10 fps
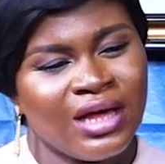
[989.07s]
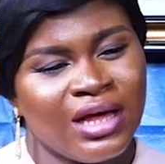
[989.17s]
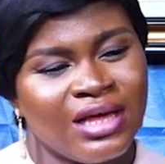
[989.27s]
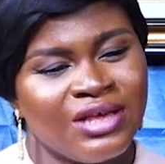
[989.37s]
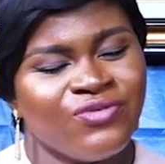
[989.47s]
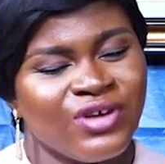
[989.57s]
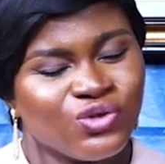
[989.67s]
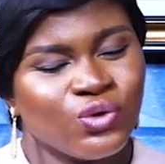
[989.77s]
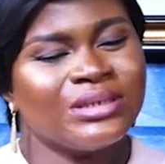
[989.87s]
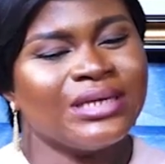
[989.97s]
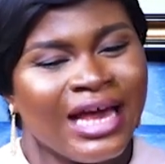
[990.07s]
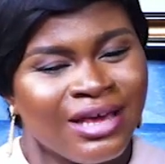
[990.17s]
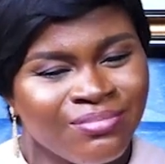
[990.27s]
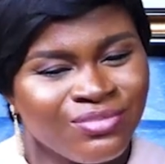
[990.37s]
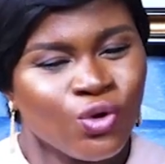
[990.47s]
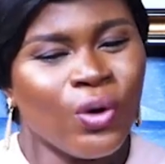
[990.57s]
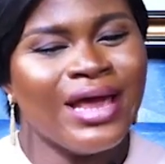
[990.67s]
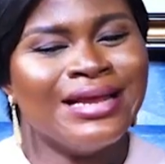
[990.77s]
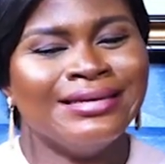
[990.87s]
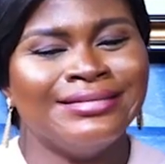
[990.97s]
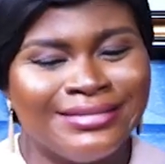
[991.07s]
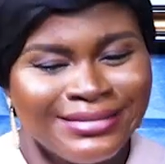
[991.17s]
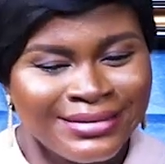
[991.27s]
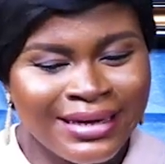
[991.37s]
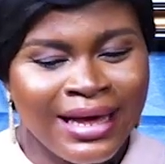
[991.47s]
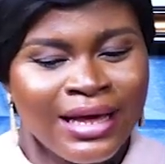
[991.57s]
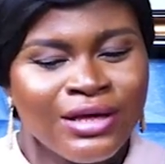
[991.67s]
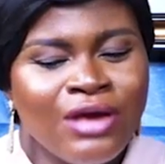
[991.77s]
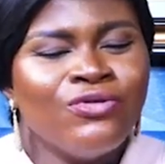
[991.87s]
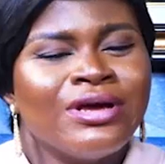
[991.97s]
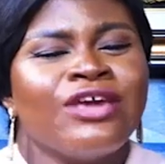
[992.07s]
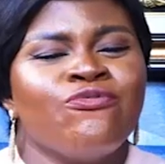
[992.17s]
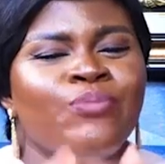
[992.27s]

Invest your time, your energy, even give birth